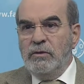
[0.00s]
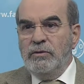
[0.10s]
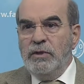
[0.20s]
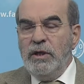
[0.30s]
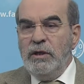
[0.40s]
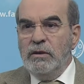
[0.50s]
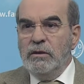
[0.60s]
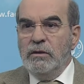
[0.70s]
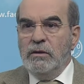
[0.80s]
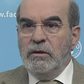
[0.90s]
Today,
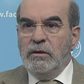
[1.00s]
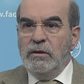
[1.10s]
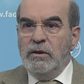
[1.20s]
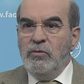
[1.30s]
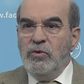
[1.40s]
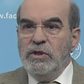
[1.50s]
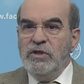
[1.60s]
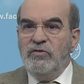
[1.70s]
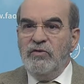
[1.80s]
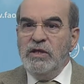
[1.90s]
the world
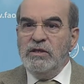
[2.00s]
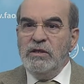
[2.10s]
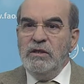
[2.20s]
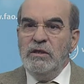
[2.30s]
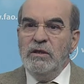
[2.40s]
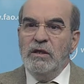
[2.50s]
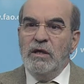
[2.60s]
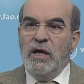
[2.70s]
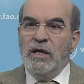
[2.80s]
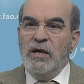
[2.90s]
is facing
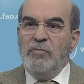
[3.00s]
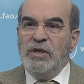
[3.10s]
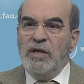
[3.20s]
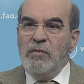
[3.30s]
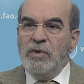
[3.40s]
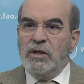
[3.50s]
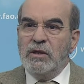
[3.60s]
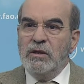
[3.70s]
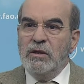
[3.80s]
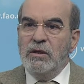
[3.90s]
an epidemic
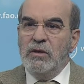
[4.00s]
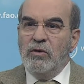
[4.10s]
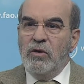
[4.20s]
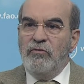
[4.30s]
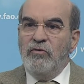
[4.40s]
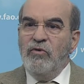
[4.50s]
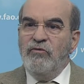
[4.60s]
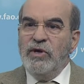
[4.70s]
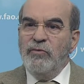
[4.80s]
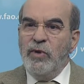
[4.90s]
of
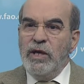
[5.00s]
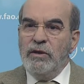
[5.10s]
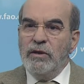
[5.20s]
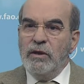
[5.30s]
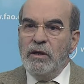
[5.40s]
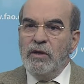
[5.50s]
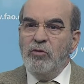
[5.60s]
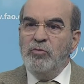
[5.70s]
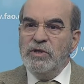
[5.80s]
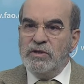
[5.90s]
overweight and
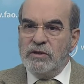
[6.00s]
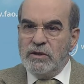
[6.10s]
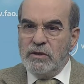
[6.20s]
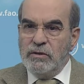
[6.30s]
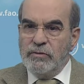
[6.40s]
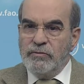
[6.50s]
obesity.